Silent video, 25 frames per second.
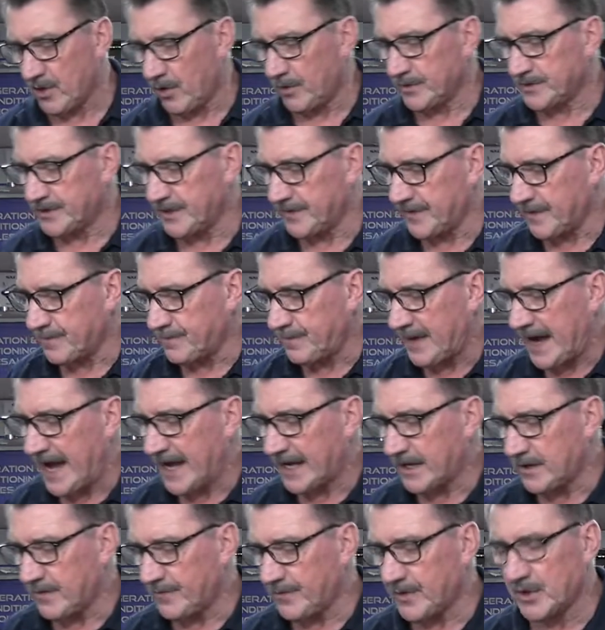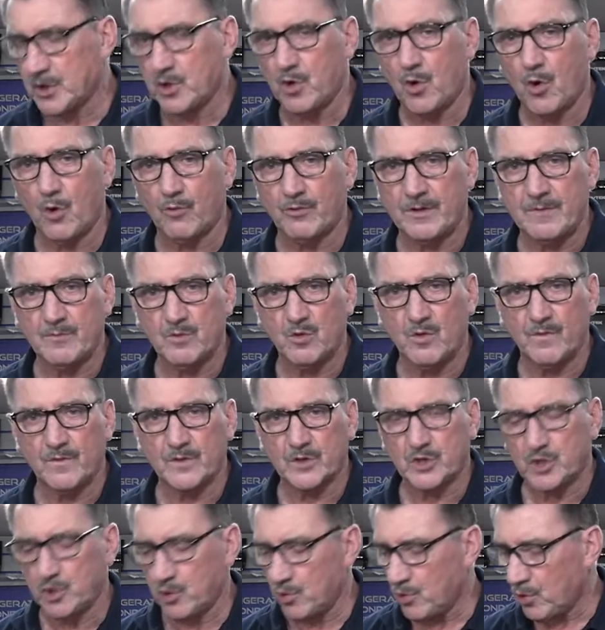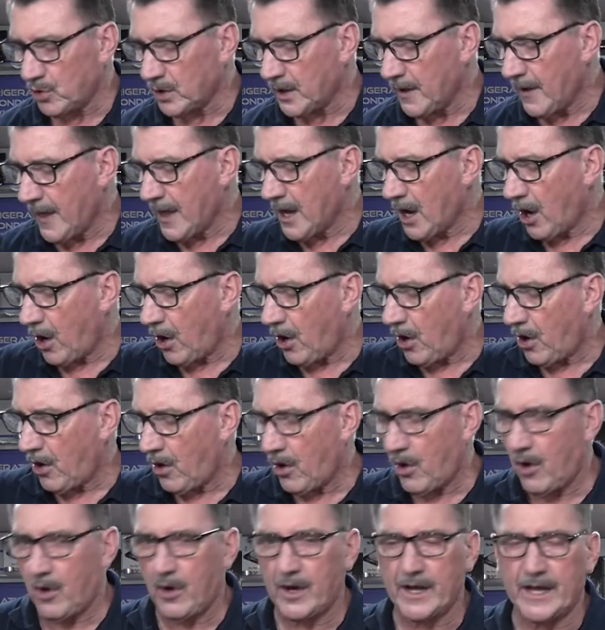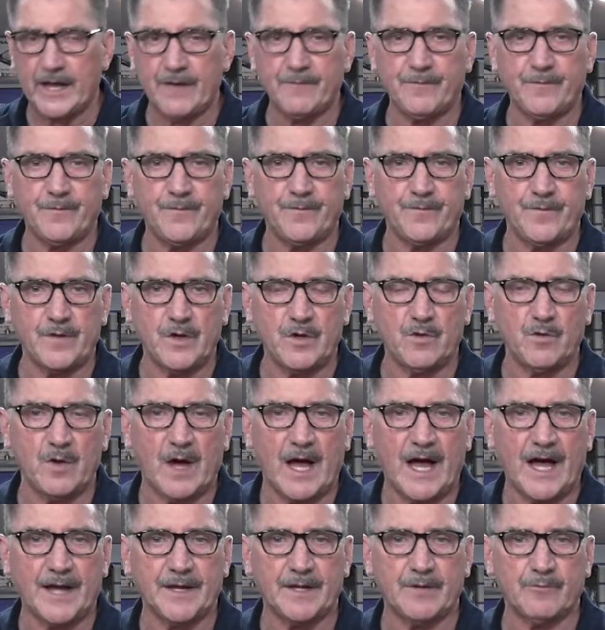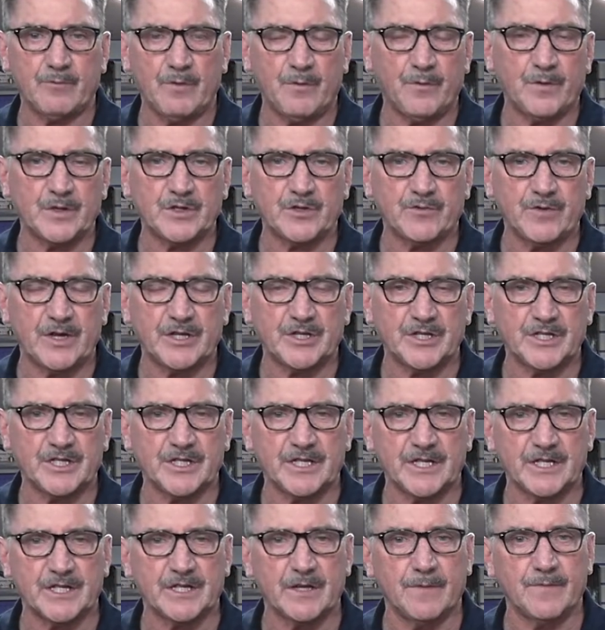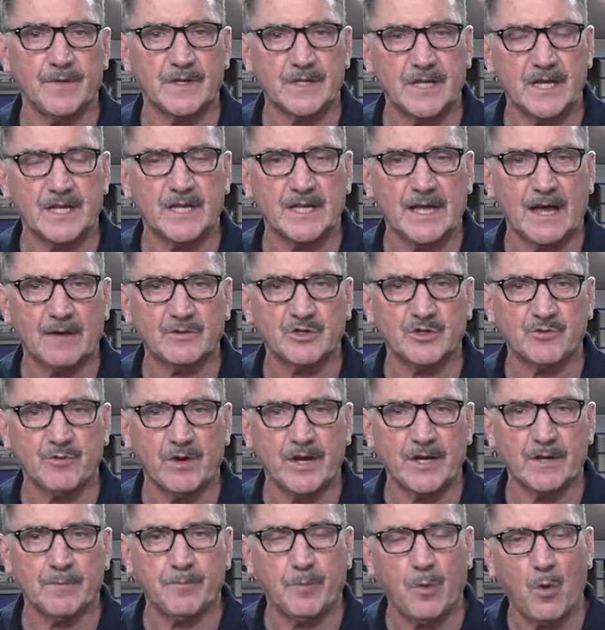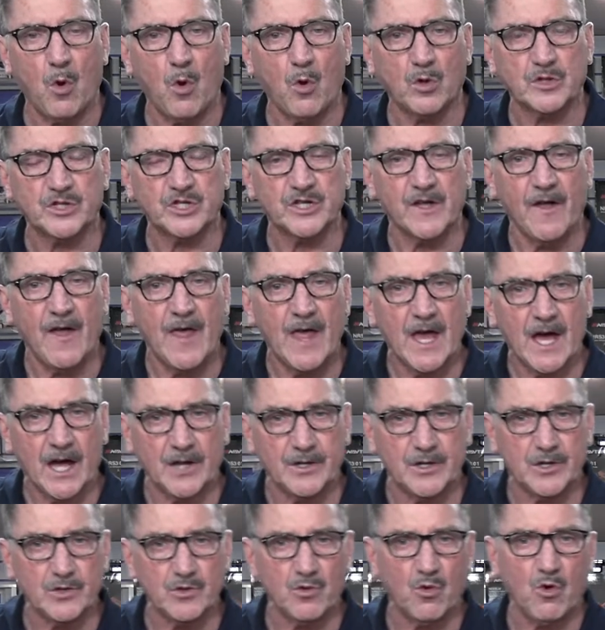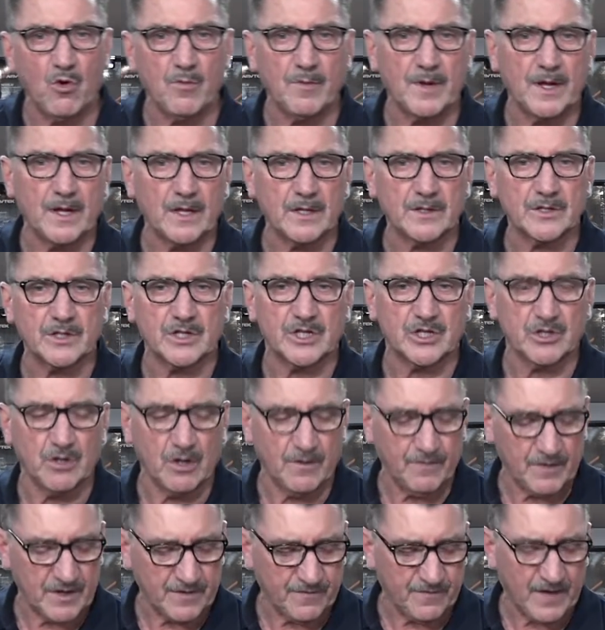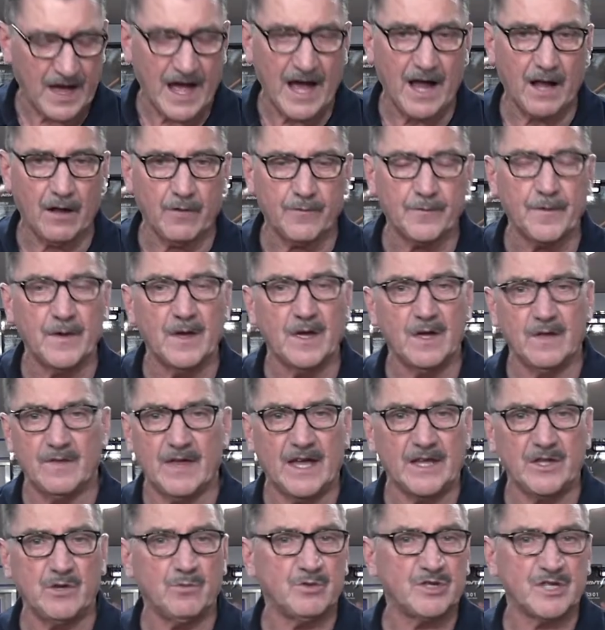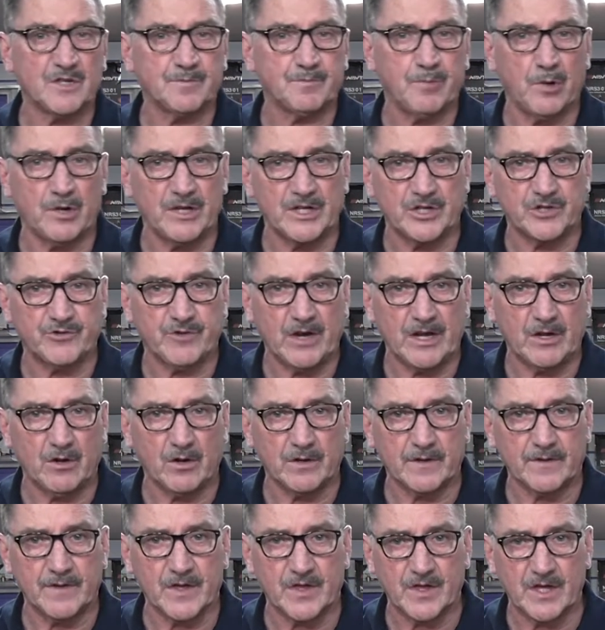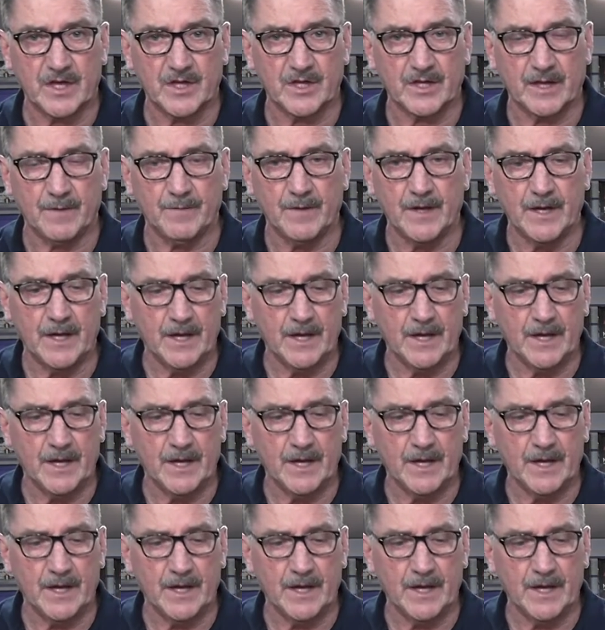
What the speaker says: onto the back of the core removal tool. Or if you had a refrigeration system that didn't have Schrader ports and a normal service valve, then you would just put it straight onto the system.